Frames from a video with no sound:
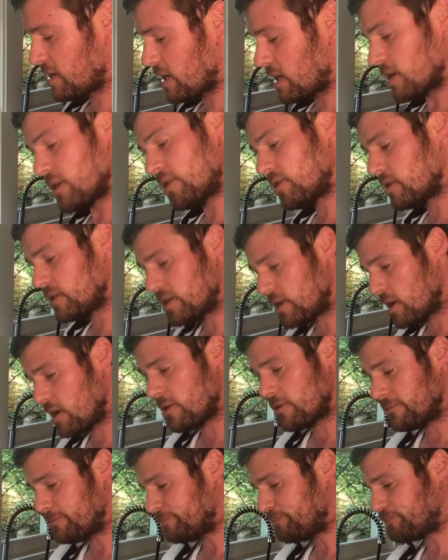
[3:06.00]
kind of good to
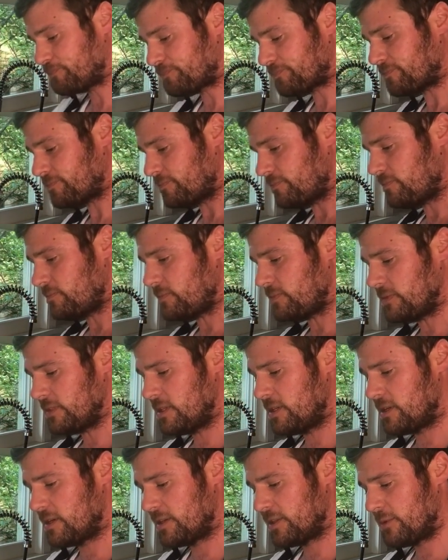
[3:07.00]
go
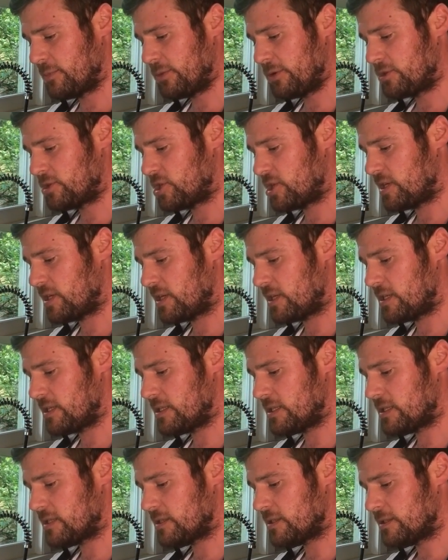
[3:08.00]
on the
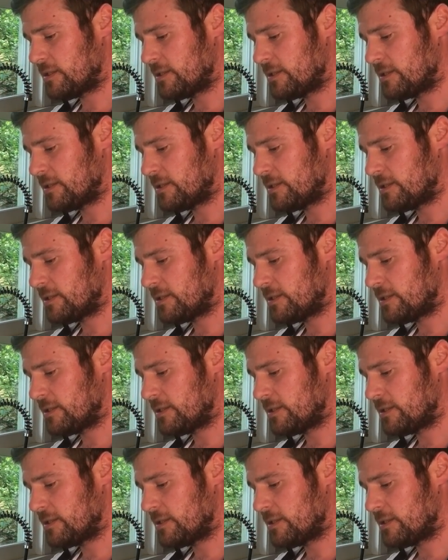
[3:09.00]
porcinis.